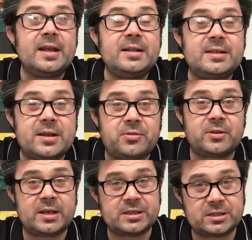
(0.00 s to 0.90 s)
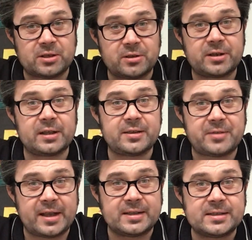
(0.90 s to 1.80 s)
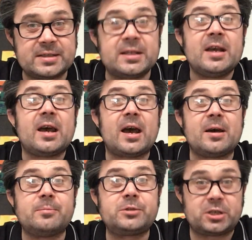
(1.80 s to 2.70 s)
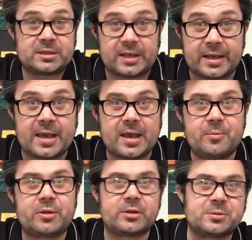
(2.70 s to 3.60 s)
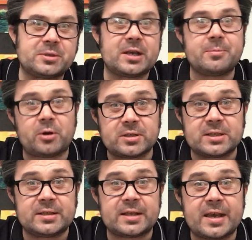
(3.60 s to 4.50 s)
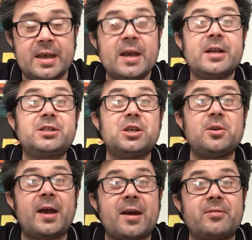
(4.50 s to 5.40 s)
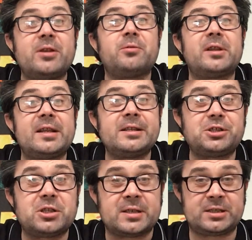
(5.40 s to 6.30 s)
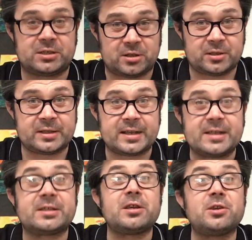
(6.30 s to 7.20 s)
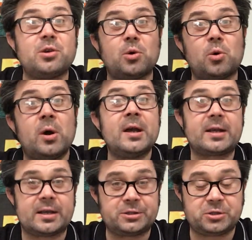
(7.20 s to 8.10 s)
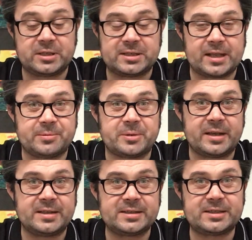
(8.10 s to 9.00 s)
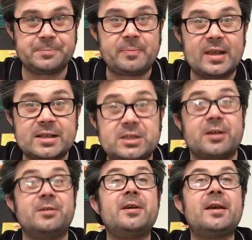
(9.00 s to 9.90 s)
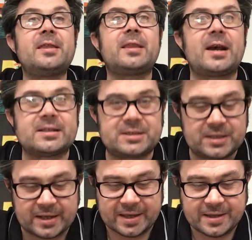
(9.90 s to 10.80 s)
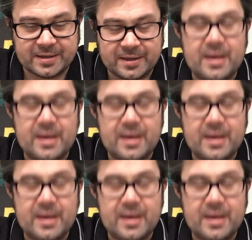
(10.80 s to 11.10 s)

in different historical events. Just like here with Christmas Day and Boxing Day, do you have any religious holidays that your country celebrates? So, that's today.